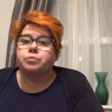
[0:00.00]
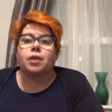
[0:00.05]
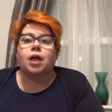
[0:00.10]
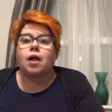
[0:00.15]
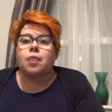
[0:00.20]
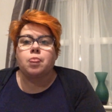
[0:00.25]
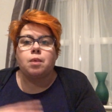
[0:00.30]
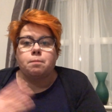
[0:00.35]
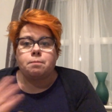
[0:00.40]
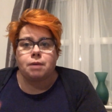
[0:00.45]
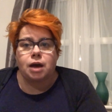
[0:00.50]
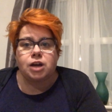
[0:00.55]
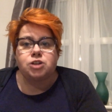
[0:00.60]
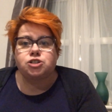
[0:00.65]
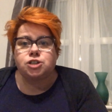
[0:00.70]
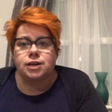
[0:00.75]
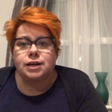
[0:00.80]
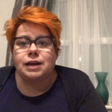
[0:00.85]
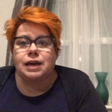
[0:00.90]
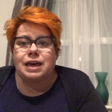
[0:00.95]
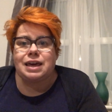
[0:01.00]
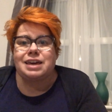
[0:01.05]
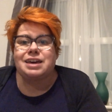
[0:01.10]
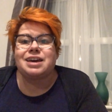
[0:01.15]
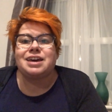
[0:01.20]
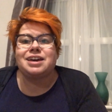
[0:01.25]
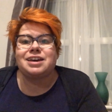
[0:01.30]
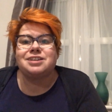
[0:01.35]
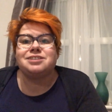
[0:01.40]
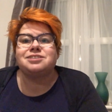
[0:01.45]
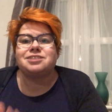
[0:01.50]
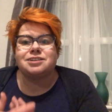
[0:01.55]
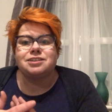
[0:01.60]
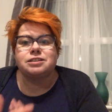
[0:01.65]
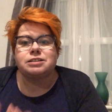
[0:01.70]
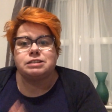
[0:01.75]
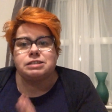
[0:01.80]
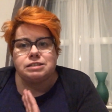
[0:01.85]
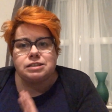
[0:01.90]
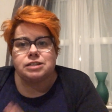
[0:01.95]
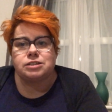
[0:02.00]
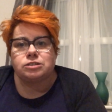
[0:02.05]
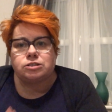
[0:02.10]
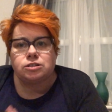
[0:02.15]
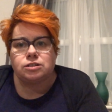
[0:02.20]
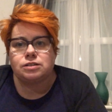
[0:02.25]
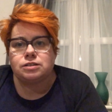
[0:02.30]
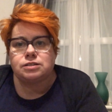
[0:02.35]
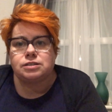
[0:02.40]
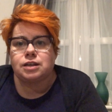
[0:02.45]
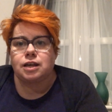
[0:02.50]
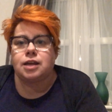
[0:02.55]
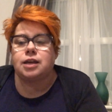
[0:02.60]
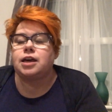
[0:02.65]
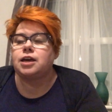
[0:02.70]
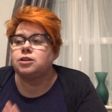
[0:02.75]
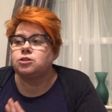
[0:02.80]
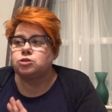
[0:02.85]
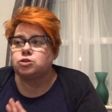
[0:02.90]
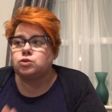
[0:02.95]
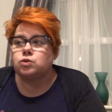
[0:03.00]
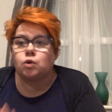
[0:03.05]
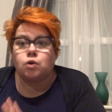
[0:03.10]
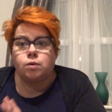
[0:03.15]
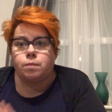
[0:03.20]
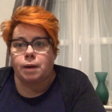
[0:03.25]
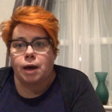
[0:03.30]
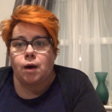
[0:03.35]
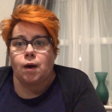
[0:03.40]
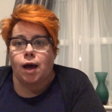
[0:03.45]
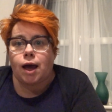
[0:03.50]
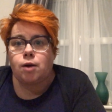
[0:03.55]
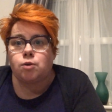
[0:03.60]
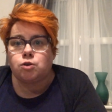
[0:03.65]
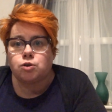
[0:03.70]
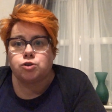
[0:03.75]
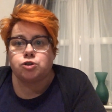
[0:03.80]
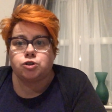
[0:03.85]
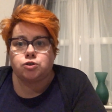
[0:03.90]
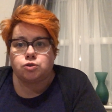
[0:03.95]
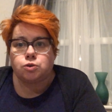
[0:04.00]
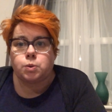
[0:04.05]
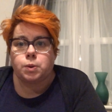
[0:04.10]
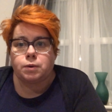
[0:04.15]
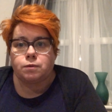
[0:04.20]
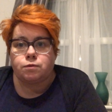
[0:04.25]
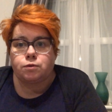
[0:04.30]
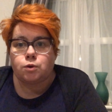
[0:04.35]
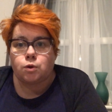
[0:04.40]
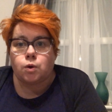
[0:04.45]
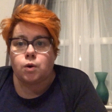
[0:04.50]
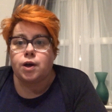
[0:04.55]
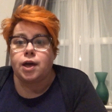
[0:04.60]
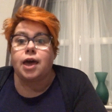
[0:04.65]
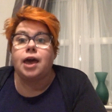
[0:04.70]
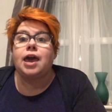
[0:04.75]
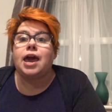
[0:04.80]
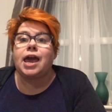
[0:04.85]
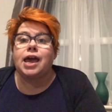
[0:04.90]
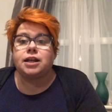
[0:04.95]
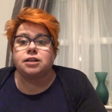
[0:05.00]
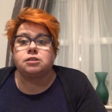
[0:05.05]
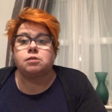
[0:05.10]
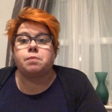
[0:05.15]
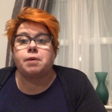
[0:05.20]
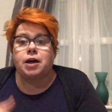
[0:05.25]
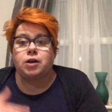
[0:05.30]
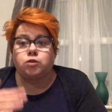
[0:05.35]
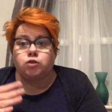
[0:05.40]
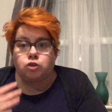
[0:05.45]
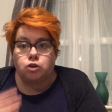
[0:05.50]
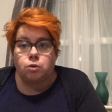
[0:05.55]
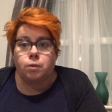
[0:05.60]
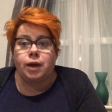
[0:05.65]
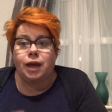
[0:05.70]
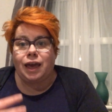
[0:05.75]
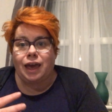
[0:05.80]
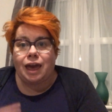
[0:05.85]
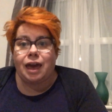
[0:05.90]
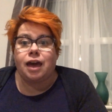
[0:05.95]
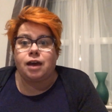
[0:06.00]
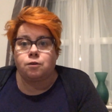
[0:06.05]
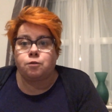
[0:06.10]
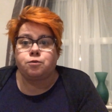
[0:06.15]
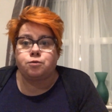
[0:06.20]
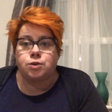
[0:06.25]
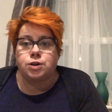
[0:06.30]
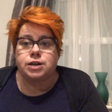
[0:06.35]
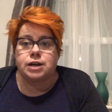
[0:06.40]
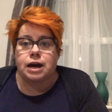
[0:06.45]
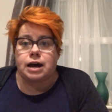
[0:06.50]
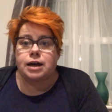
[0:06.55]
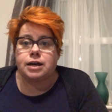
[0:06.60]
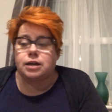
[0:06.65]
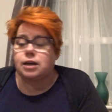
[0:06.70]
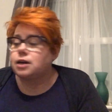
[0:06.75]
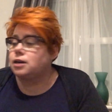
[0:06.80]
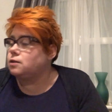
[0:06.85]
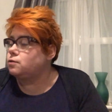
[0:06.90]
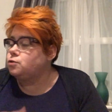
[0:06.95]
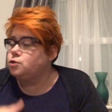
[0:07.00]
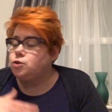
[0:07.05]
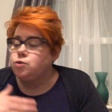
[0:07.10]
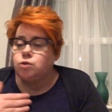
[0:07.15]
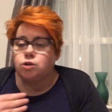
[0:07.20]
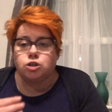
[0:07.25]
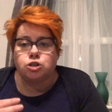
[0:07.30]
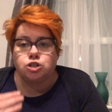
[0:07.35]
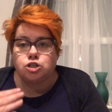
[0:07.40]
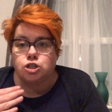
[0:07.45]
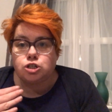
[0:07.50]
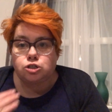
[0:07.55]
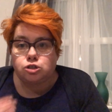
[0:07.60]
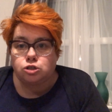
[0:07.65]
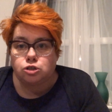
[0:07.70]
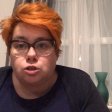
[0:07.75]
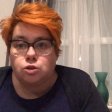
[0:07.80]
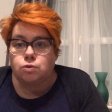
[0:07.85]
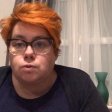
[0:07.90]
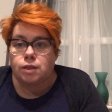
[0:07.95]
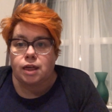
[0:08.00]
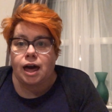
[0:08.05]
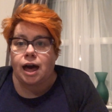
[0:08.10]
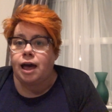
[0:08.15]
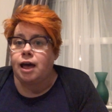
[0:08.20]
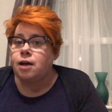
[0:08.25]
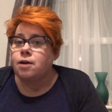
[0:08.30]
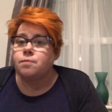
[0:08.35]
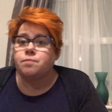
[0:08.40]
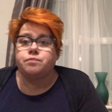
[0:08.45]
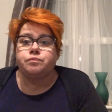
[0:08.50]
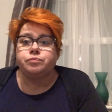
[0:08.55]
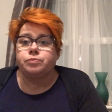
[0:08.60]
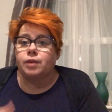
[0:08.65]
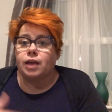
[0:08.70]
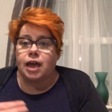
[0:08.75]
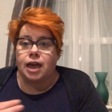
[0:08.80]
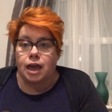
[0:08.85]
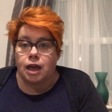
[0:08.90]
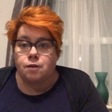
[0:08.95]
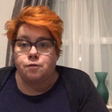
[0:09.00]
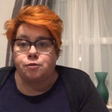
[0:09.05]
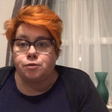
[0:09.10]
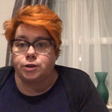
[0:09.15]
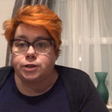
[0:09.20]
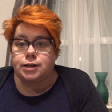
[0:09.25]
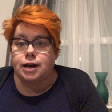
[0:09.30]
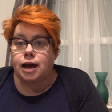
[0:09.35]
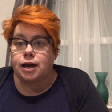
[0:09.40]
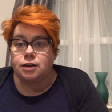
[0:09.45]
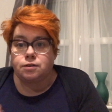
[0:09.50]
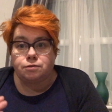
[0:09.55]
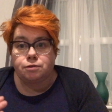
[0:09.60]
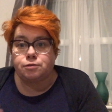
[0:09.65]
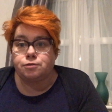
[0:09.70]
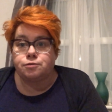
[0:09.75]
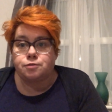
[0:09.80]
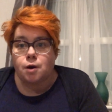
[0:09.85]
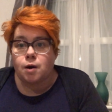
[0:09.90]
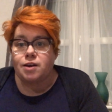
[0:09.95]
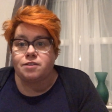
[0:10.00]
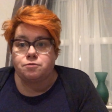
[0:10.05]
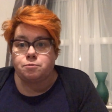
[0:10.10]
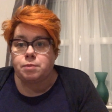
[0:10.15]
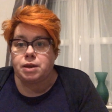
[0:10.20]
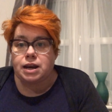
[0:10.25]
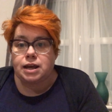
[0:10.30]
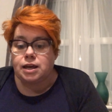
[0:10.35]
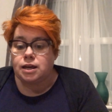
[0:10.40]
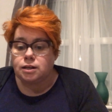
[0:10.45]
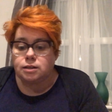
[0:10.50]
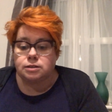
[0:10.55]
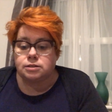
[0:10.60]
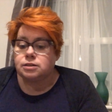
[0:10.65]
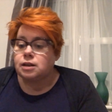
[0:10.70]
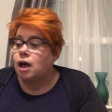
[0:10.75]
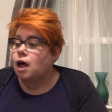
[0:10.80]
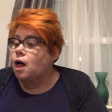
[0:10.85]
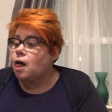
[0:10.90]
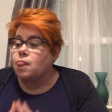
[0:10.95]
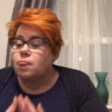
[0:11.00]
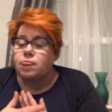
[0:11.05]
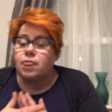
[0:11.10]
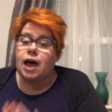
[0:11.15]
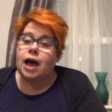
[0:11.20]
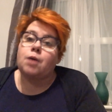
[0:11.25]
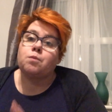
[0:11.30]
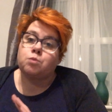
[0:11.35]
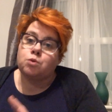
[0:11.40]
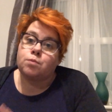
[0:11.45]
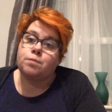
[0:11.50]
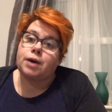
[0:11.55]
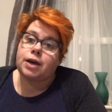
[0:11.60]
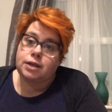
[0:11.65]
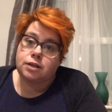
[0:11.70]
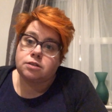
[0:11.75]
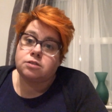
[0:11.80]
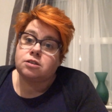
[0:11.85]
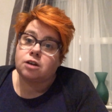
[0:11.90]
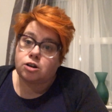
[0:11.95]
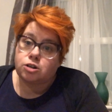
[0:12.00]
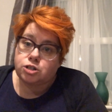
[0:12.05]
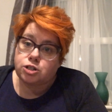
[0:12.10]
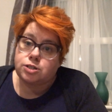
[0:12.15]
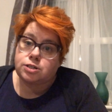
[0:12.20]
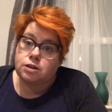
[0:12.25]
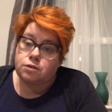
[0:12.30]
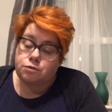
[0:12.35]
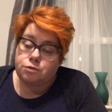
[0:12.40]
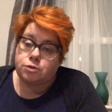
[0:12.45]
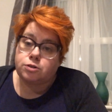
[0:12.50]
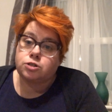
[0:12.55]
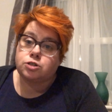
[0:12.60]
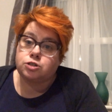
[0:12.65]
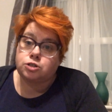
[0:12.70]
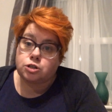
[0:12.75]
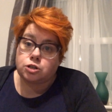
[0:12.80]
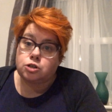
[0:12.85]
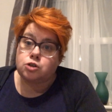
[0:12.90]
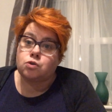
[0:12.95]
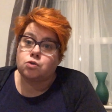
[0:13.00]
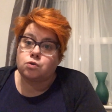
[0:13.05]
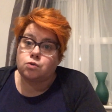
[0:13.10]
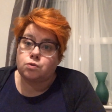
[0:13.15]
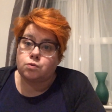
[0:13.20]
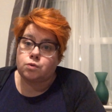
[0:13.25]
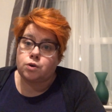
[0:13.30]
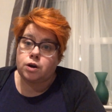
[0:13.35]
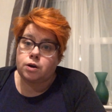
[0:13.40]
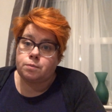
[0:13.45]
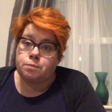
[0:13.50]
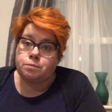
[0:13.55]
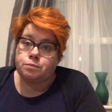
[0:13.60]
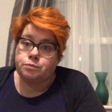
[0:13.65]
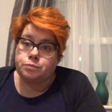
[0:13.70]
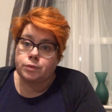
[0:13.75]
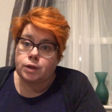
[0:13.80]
And the magic here is the consistency. It's not about how long you do it for, it's about doing it every day. And if you can just do that every day for 5 minutes, that will make such a difference to your